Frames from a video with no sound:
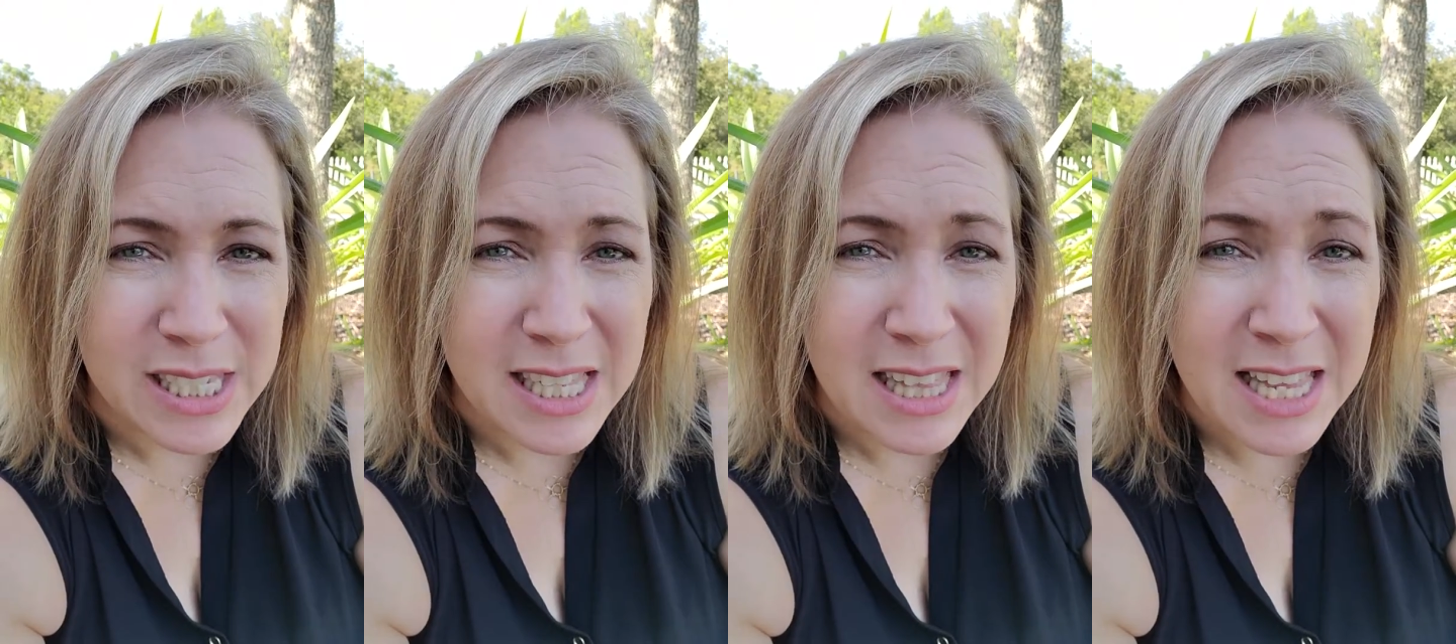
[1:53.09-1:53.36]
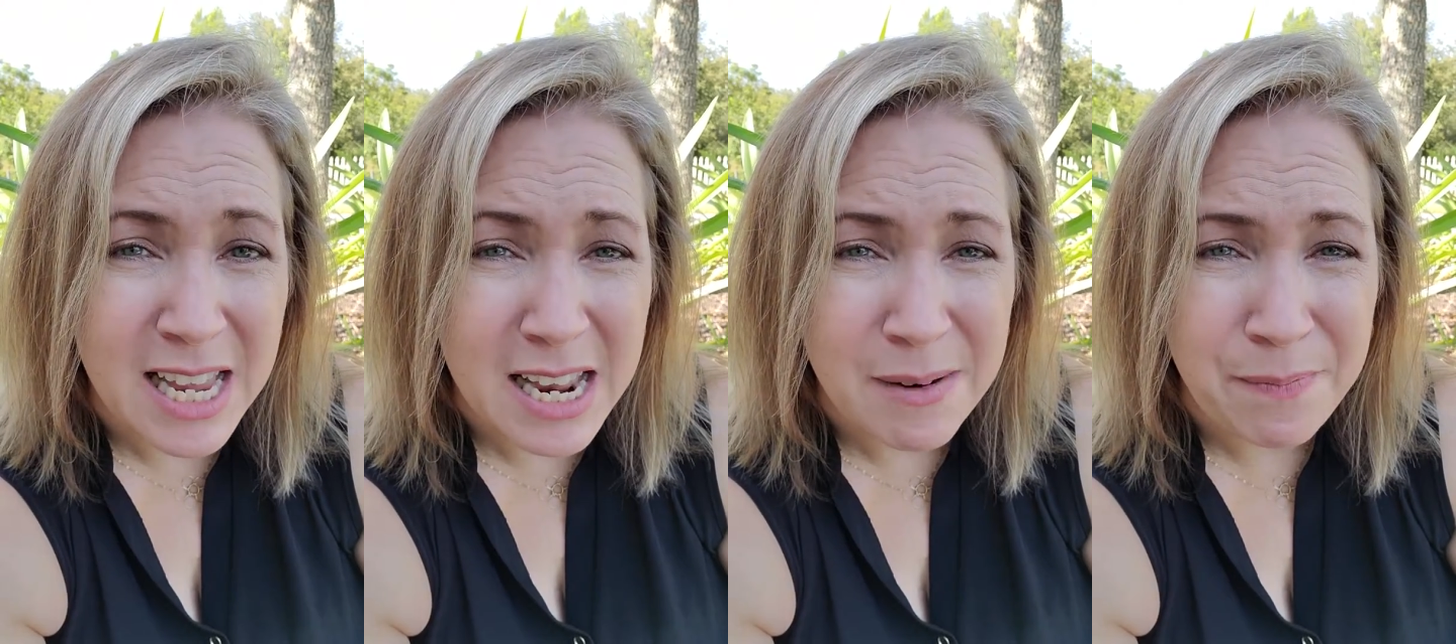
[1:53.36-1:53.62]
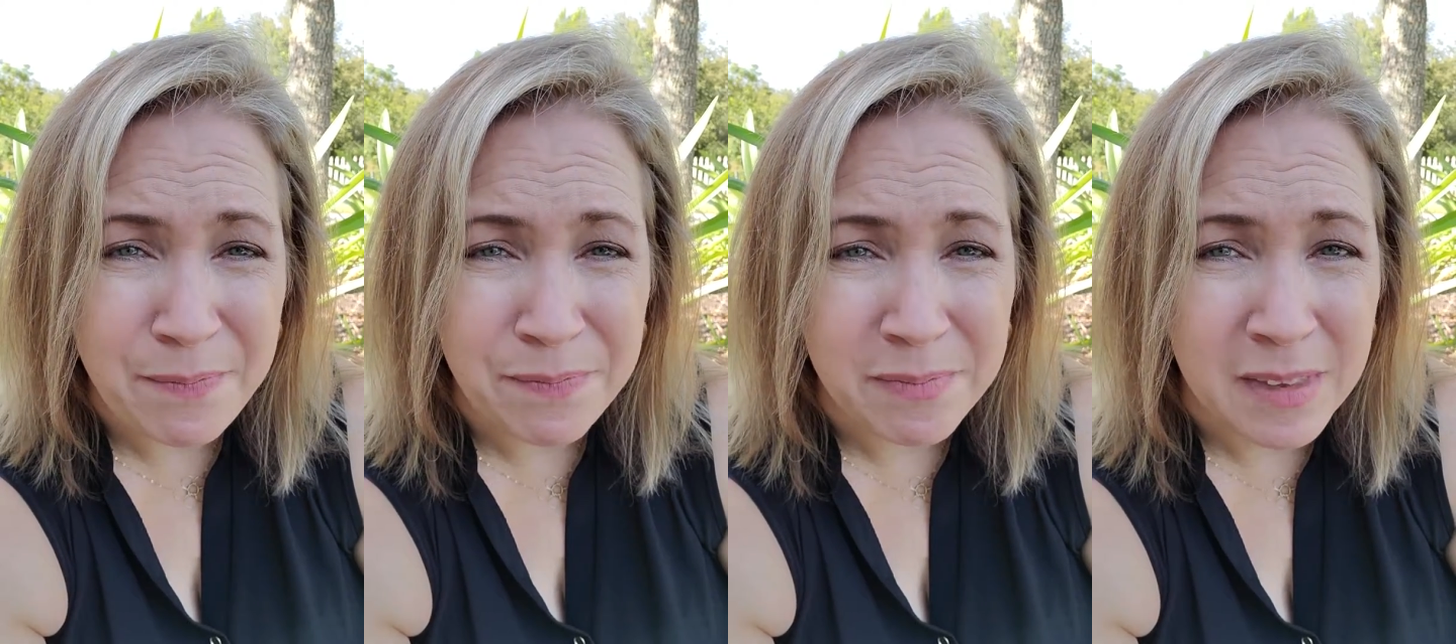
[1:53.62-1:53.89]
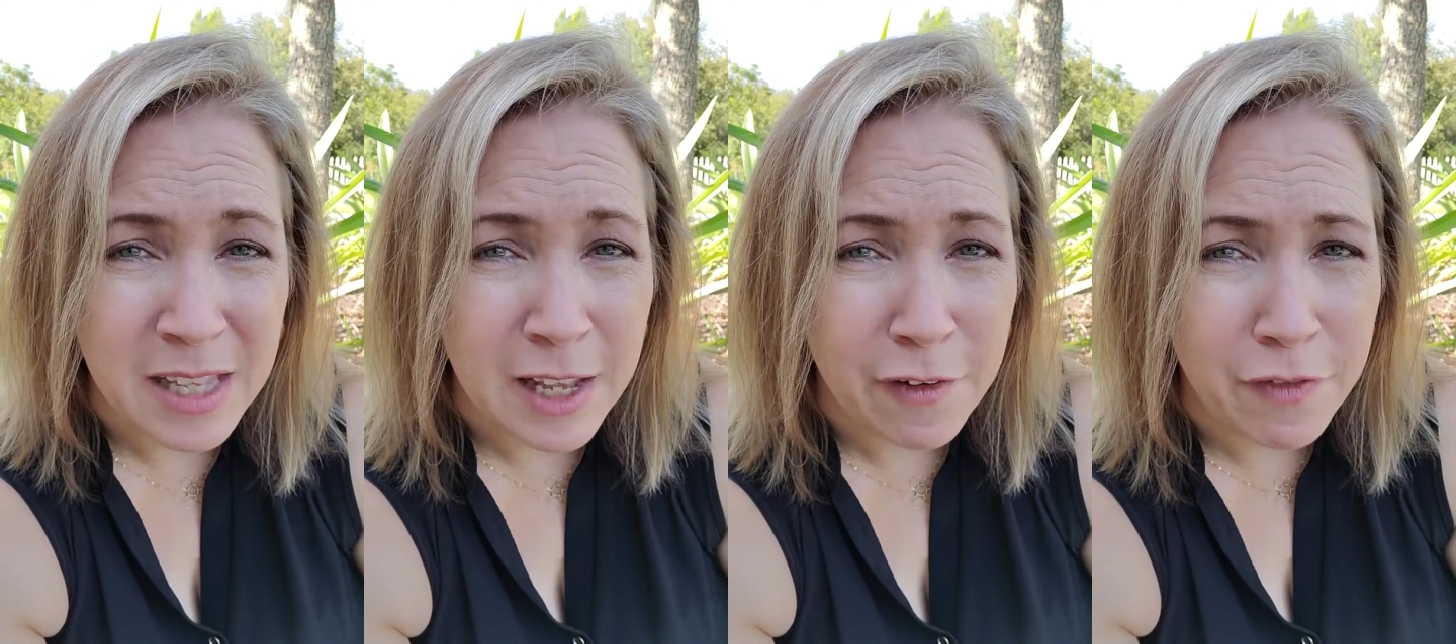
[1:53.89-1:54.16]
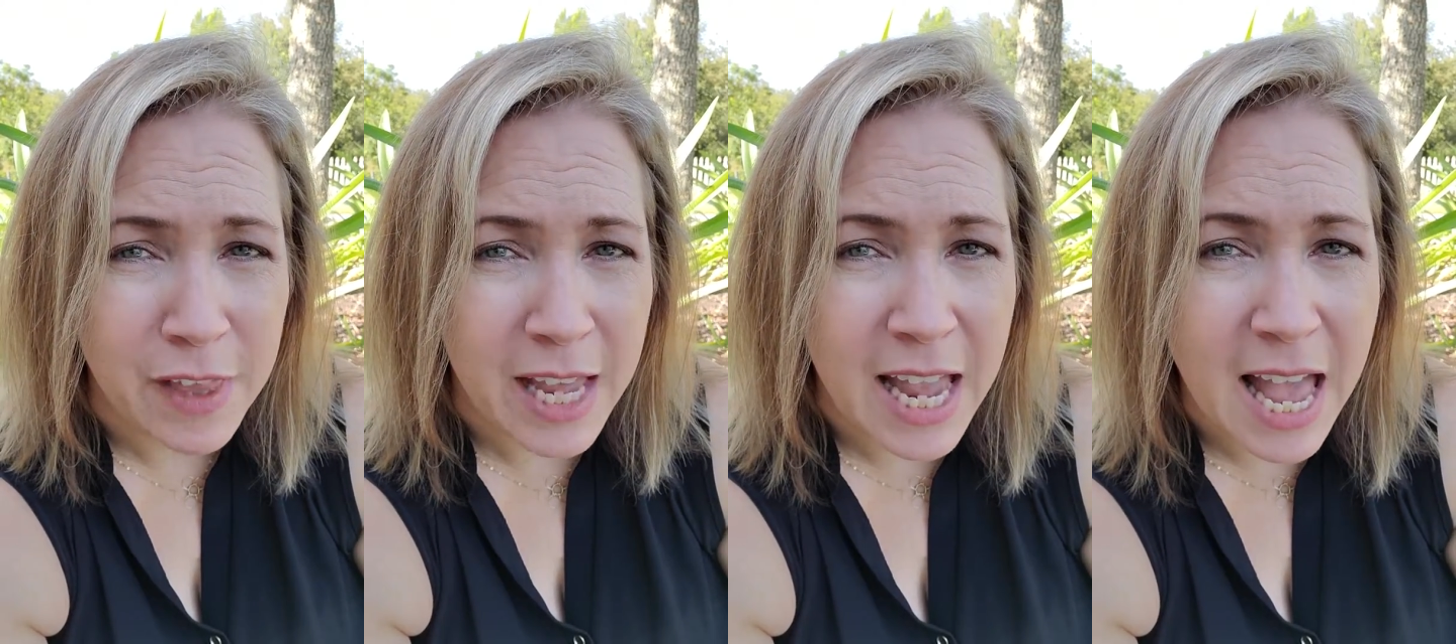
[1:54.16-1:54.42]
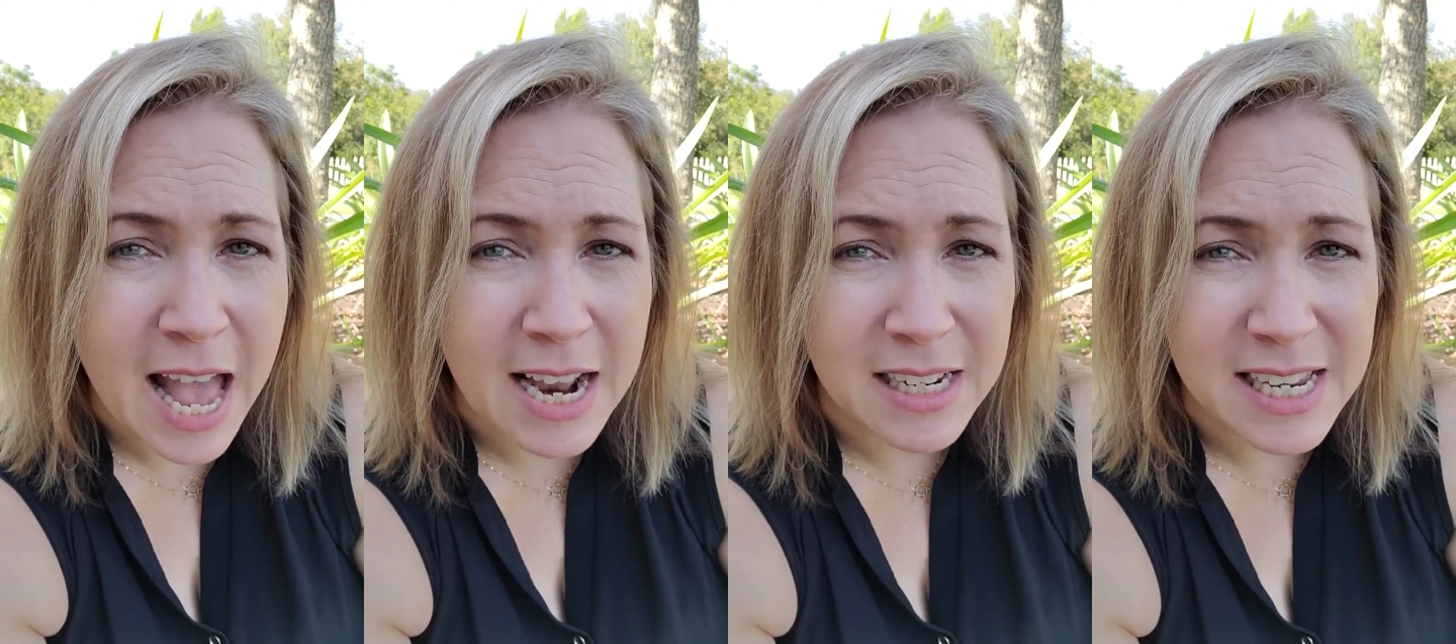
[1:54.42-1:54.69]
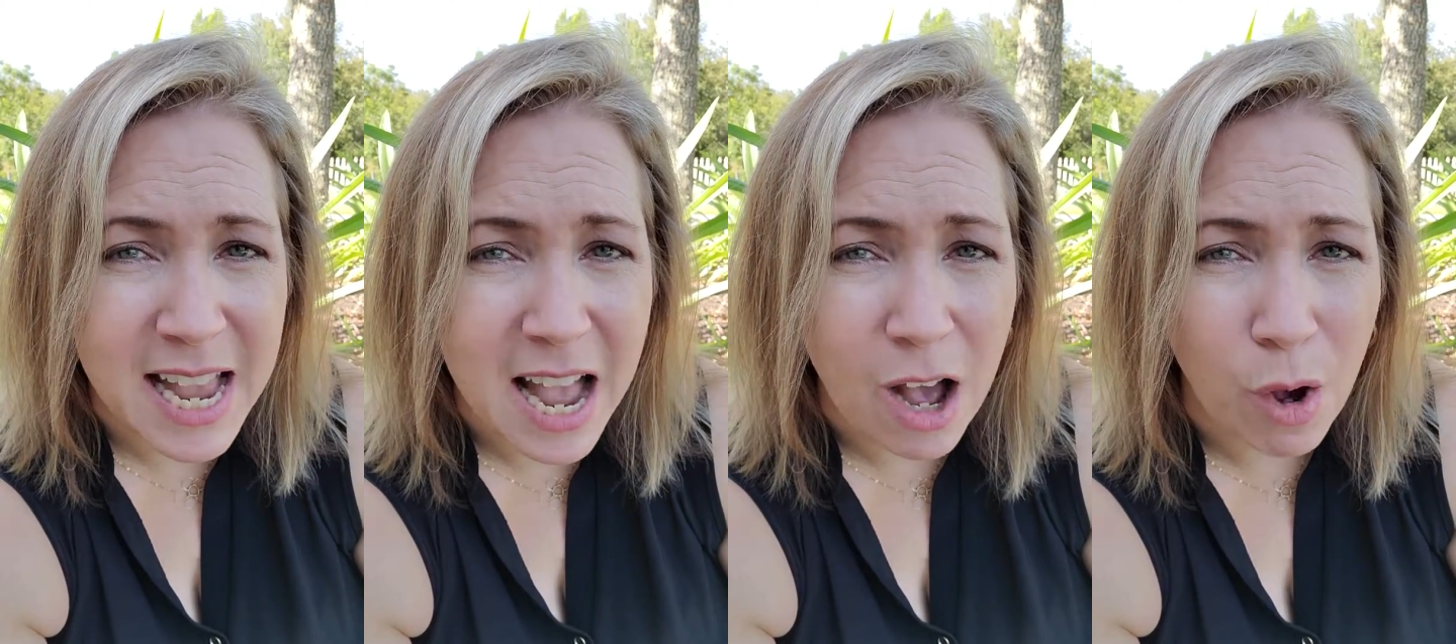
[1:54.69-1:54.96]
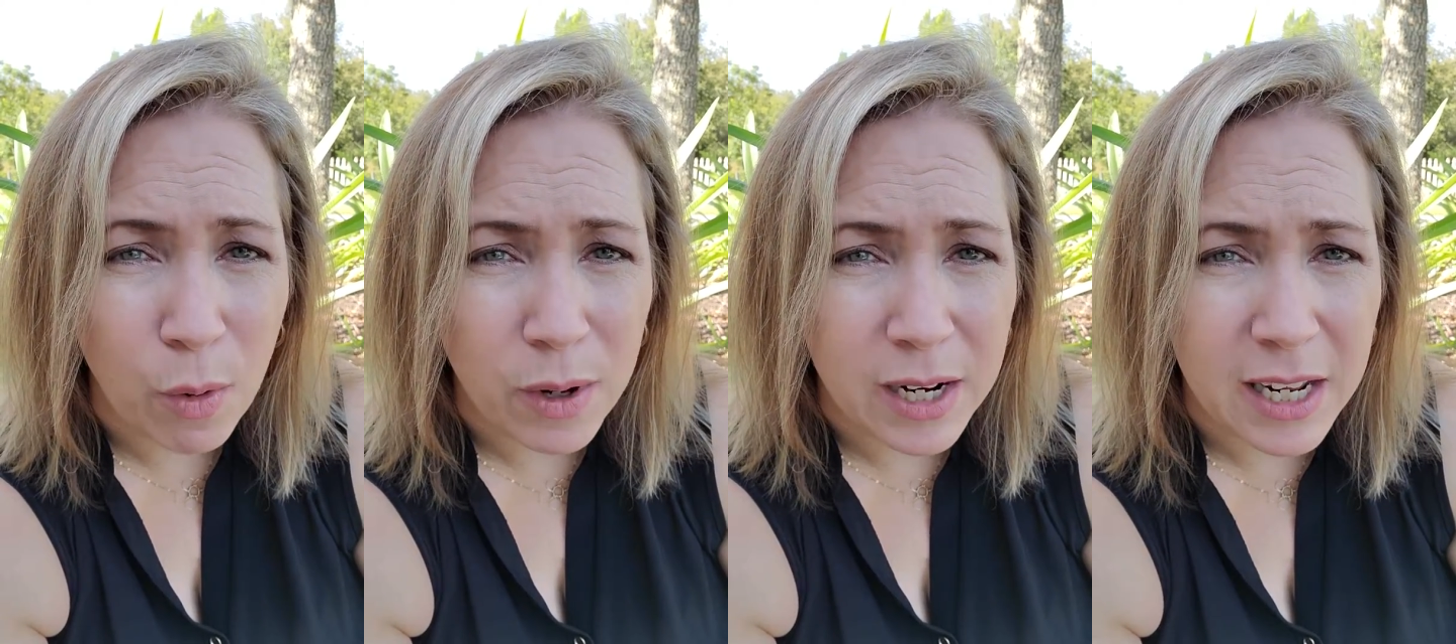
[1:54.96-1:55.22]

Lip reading: And then, if they act out